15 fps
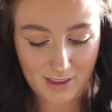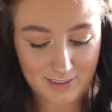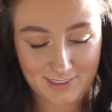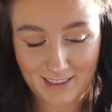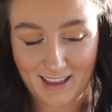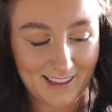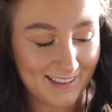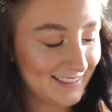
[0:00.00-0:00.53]

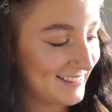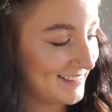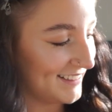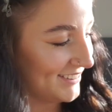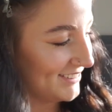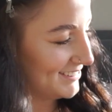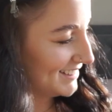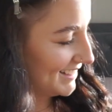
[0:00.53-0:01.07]
That is
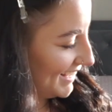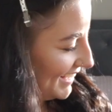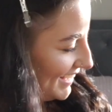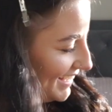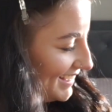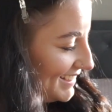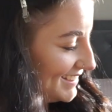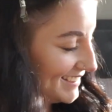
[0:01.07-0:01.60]
so
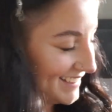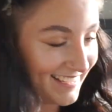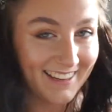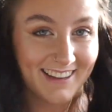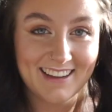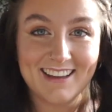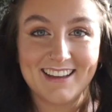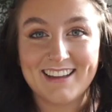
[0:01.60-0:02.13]
sad.
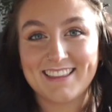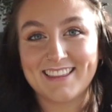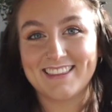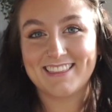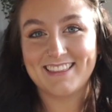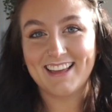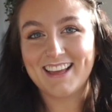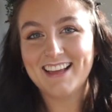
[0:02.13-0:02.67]

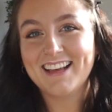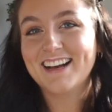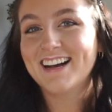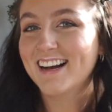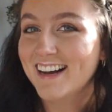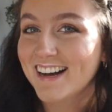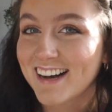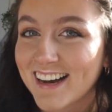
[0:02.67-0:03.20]

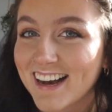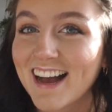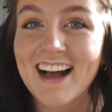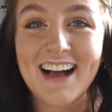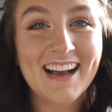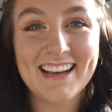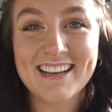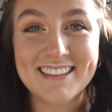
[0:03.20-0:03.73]

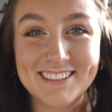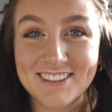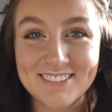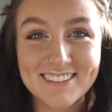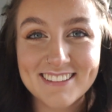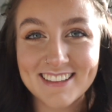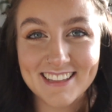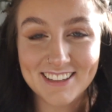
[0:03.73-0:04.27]
I don't want
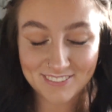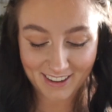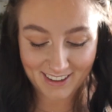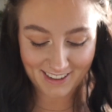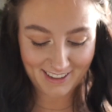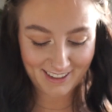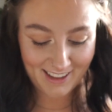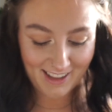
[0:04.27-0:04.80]
to think about
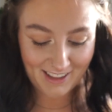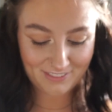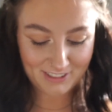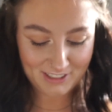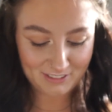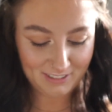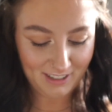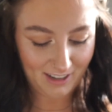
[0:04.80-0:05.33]
it. If I
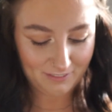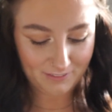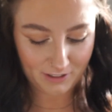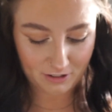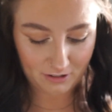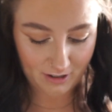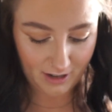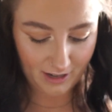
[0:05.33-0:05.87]
don't laugh, I'll
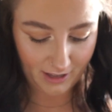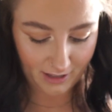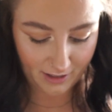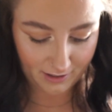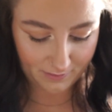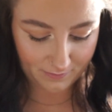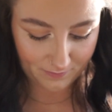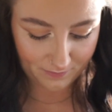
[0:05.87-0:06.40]
cry.
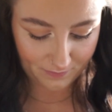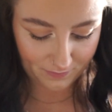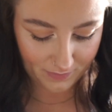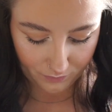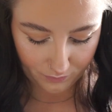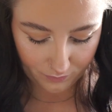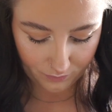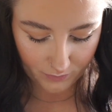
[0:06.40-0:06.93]

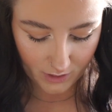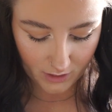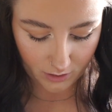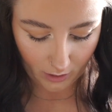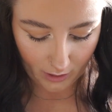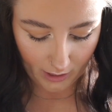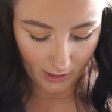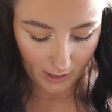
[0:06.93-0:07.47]
It's
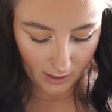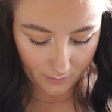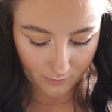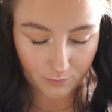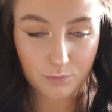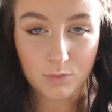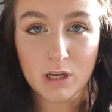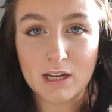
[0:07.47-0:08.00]
okay.
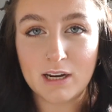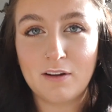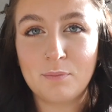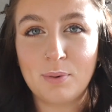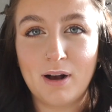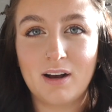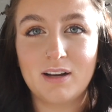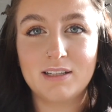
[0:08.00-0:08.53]
We can have
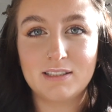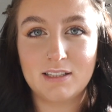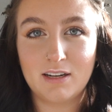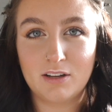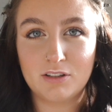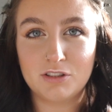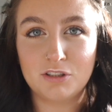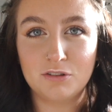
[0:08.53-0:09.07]
parties in
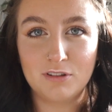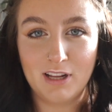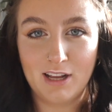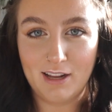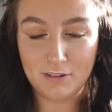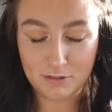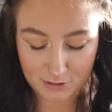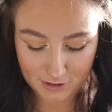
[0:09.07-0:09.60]
our student
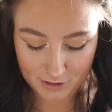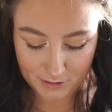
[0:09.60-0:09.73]
house.